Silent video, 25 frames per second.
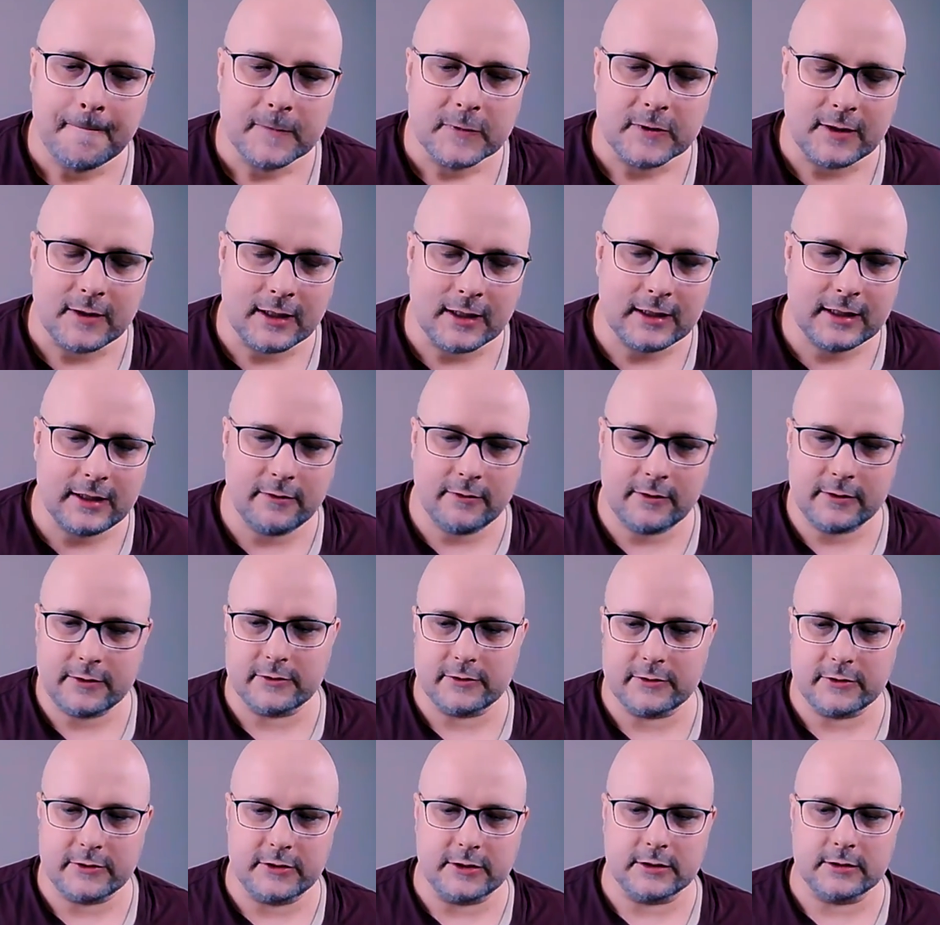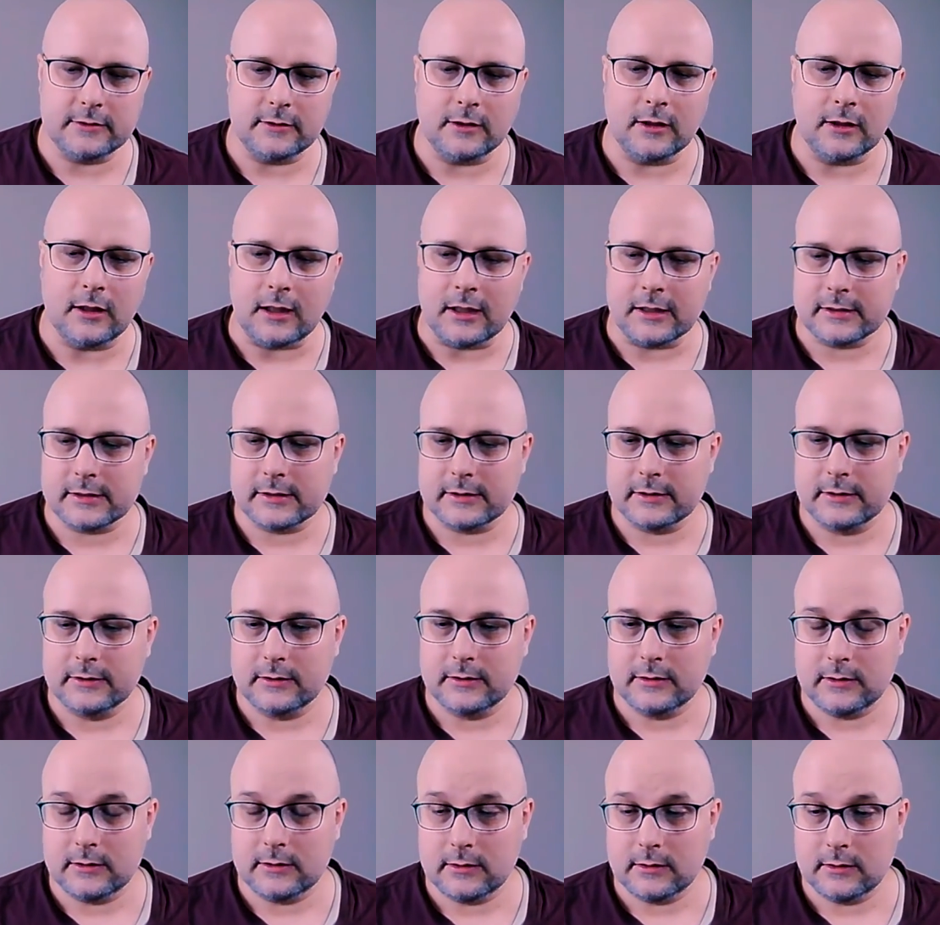So that character is just lost,
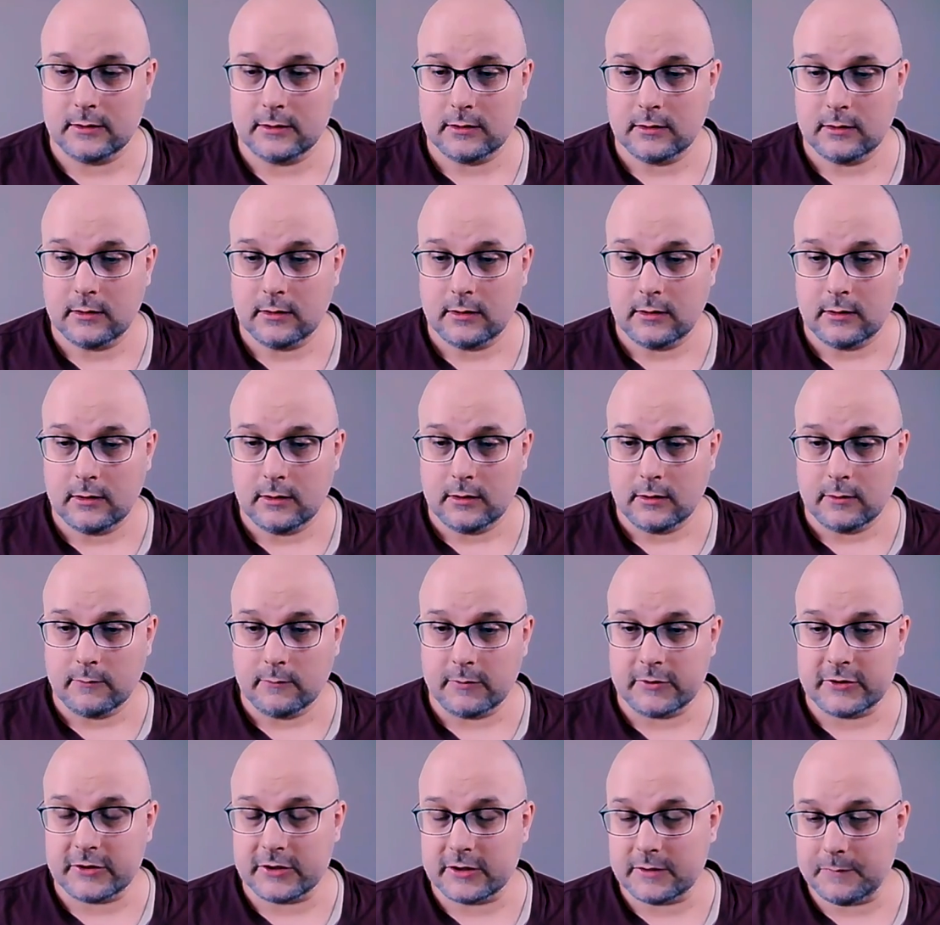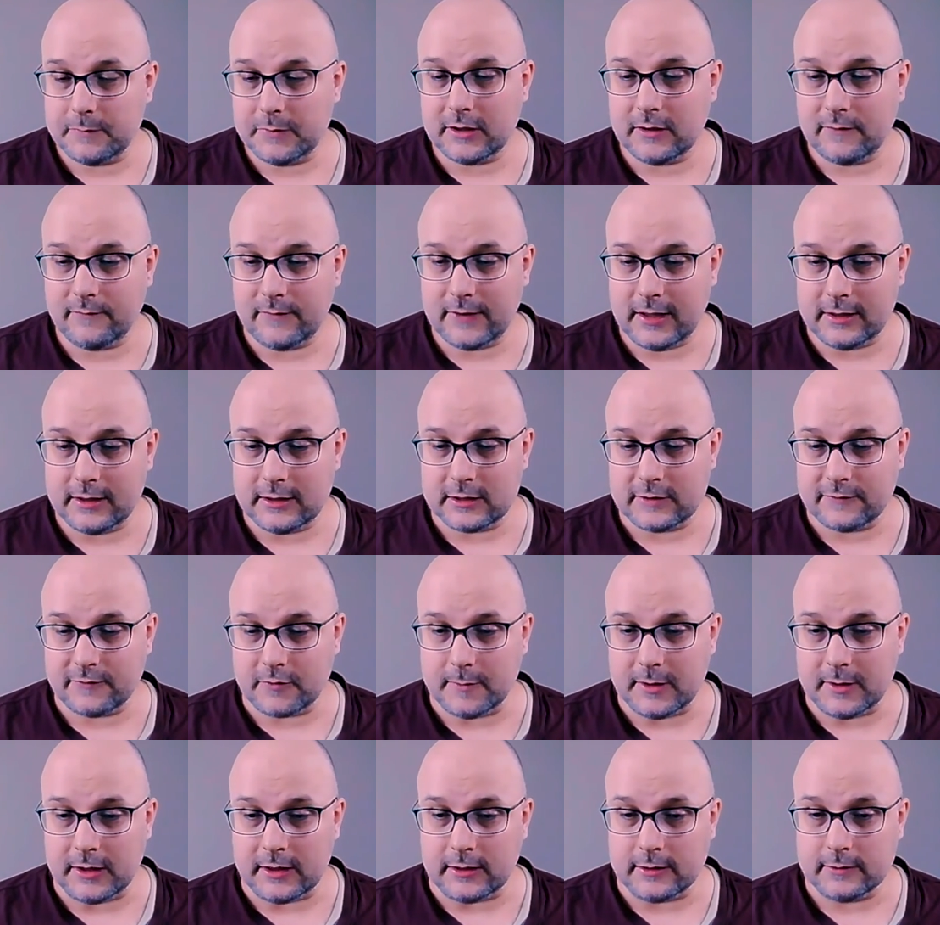which is a big advantage for
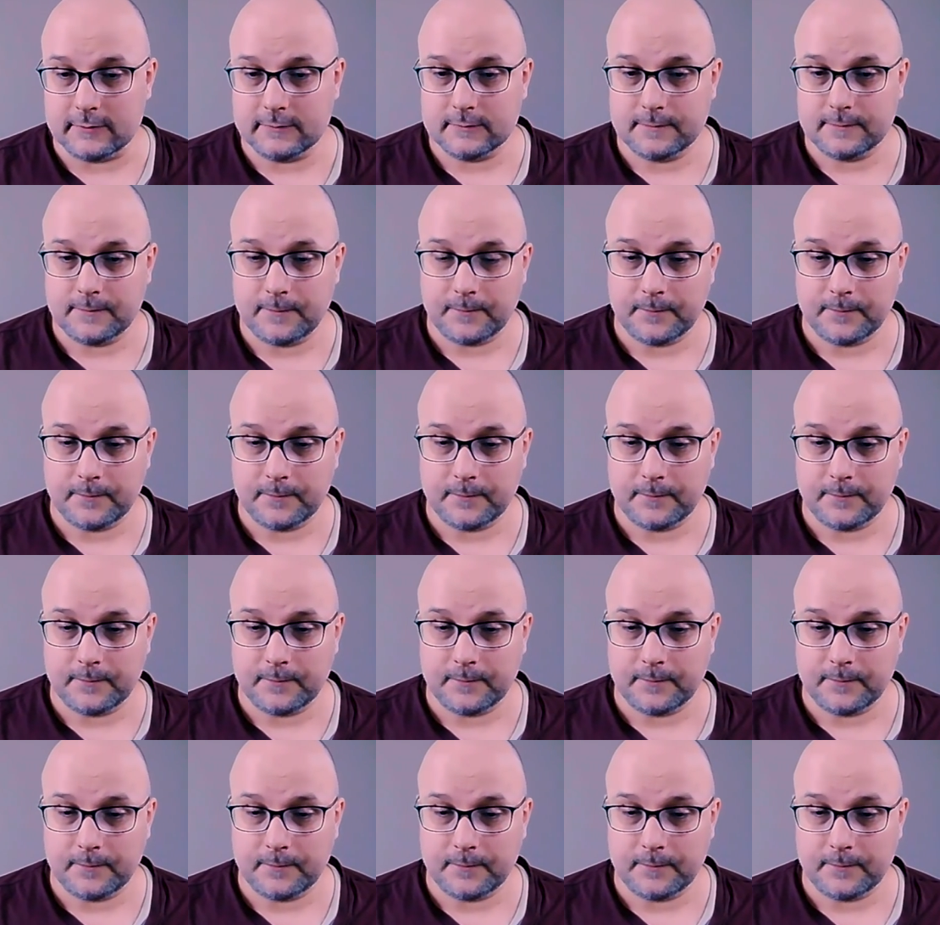me.